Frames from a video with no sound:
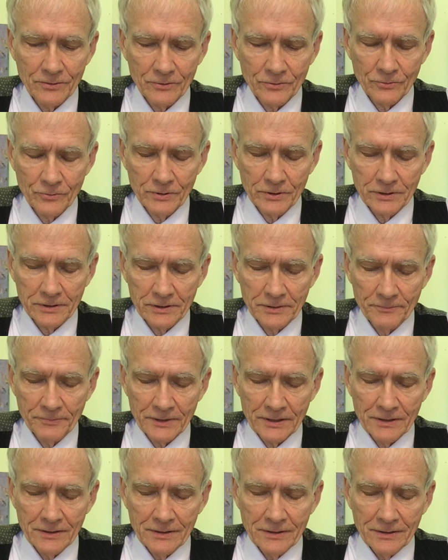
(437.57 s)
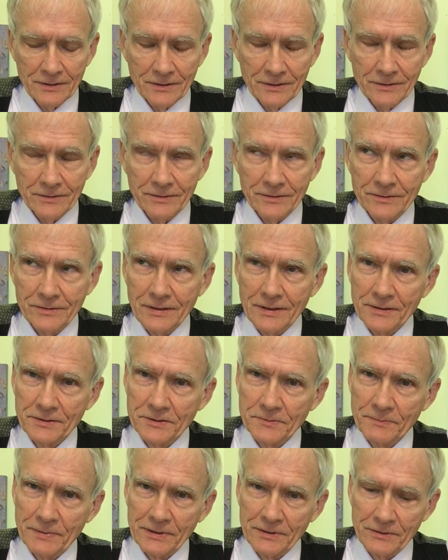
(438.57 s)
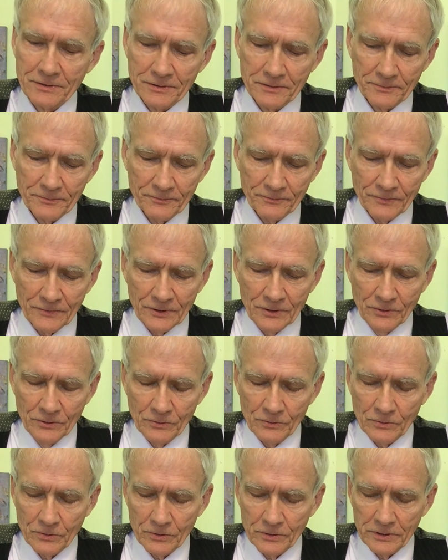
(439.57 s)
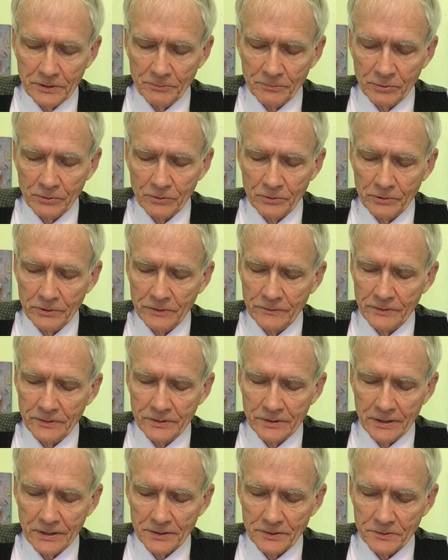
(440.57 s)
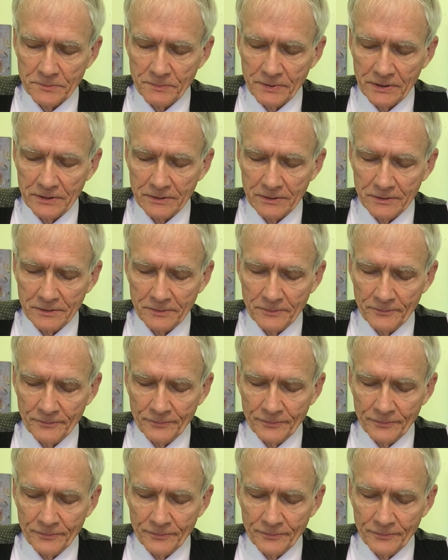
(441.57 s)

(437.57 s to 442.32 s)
Three, the taxpayer or an employer of the taxpayer